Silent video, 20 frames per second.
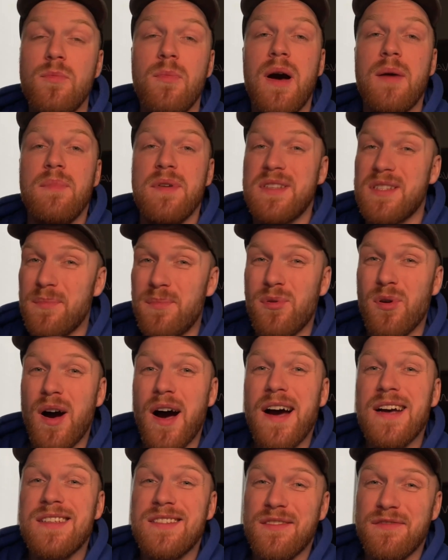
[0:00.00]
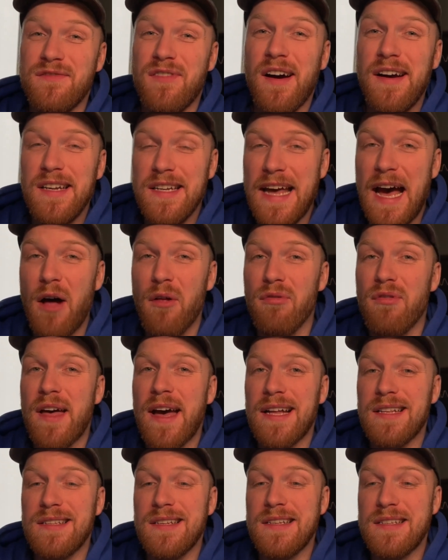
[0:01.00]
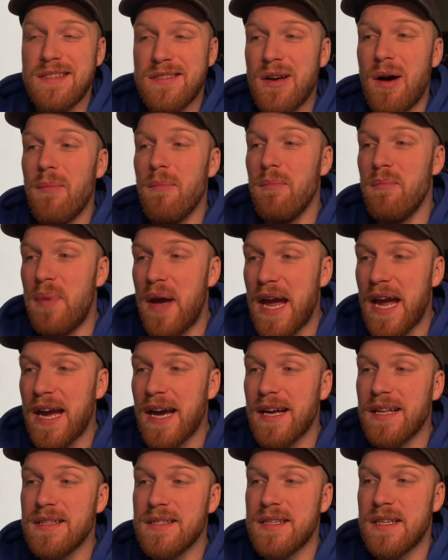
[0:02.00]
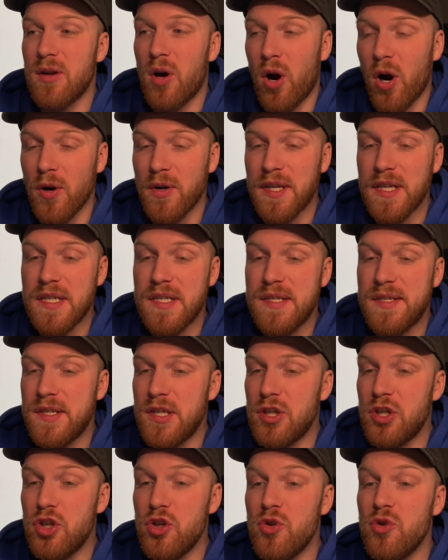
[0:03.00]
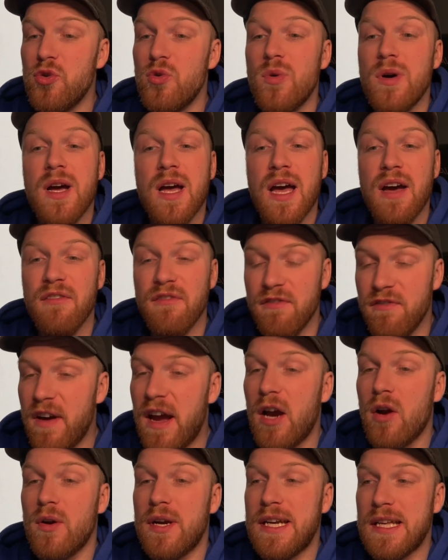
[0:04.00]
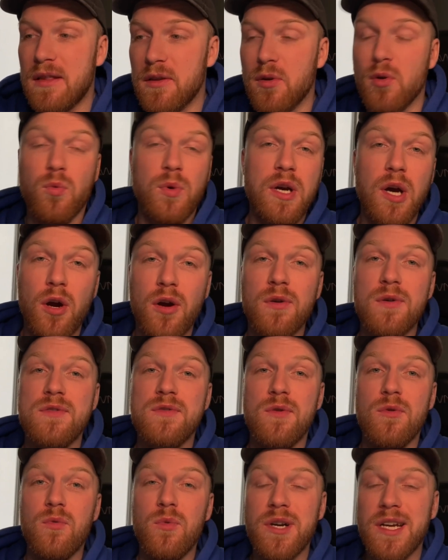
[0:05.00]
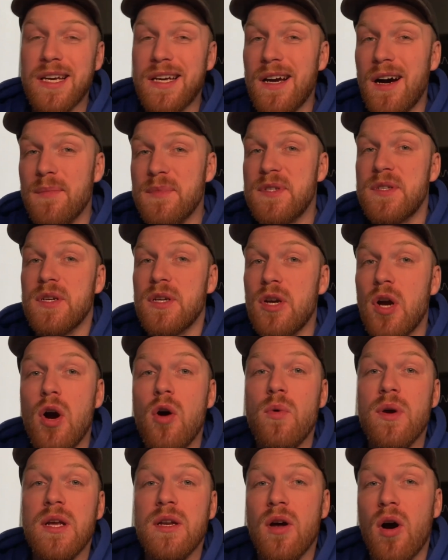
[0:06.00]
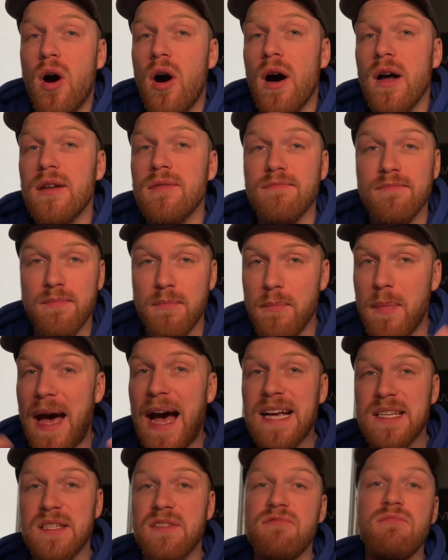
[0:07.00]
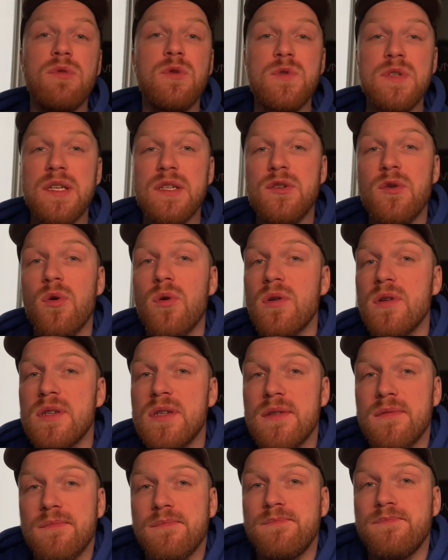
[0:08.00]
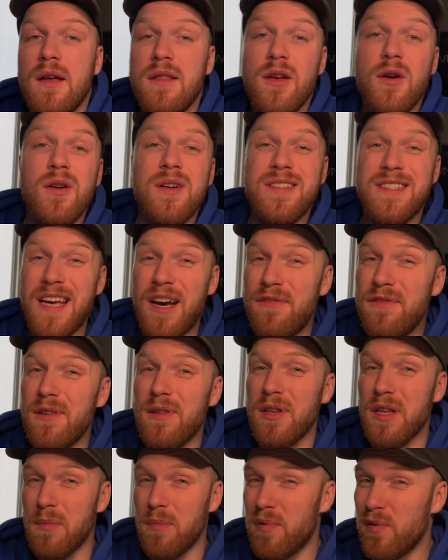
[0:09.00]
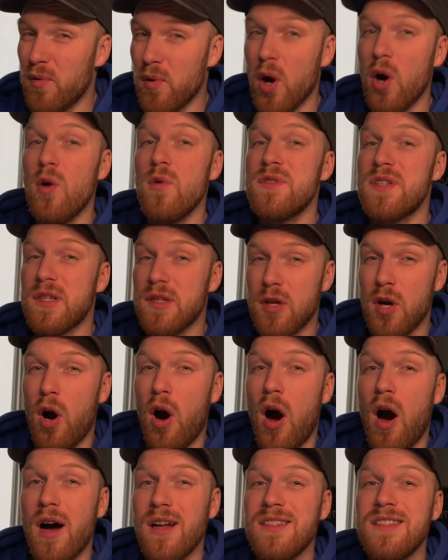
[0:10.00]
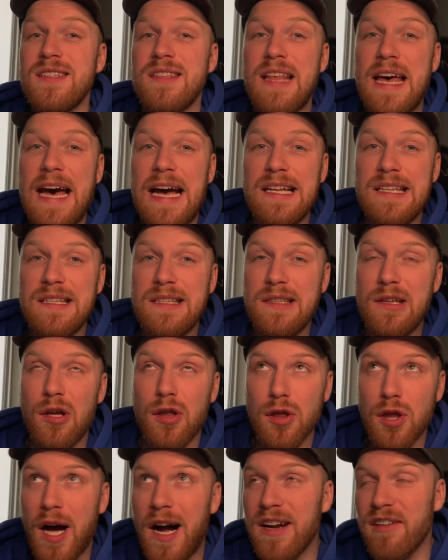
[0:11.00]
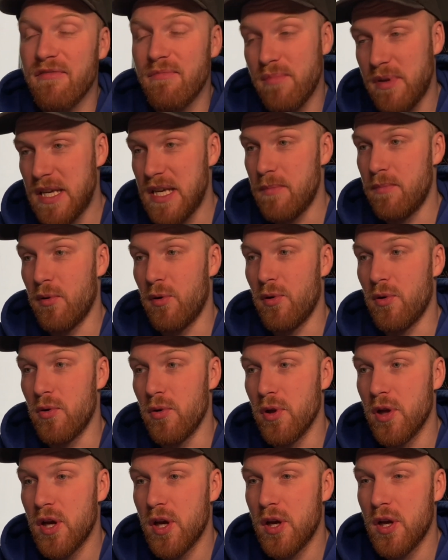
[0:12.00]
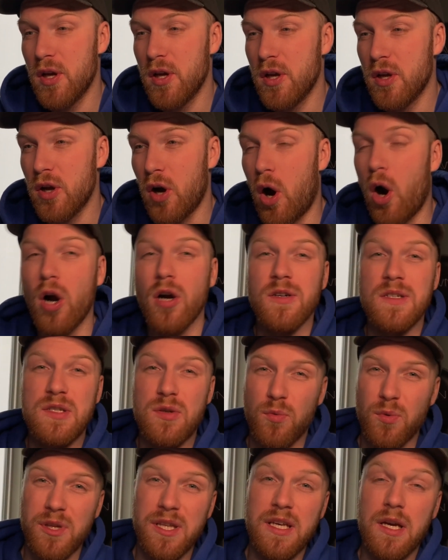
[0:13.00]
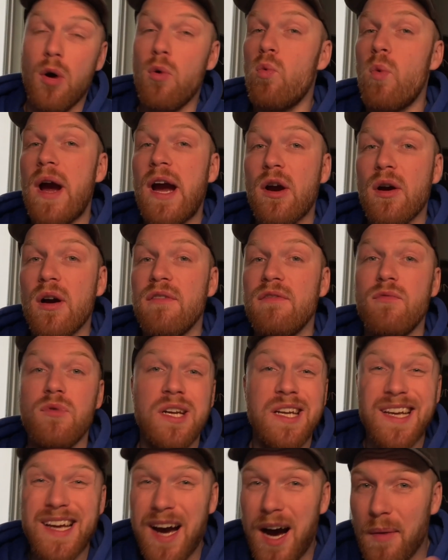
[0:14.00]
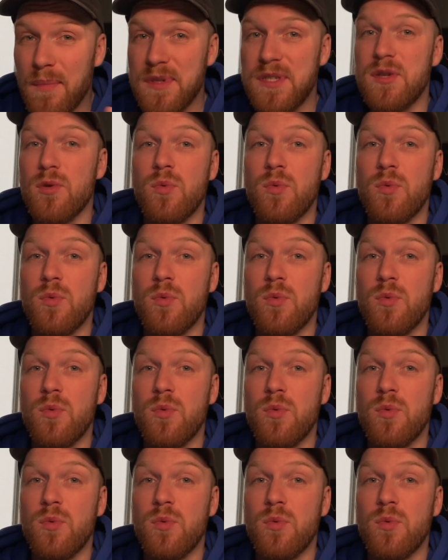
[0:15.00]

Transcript: might be surprised to find out that some bands and artists do very little rehearsal when it comes to going on massive music tours. And there are definitely pros and cons that a lot of people aren't really aware of when it comes to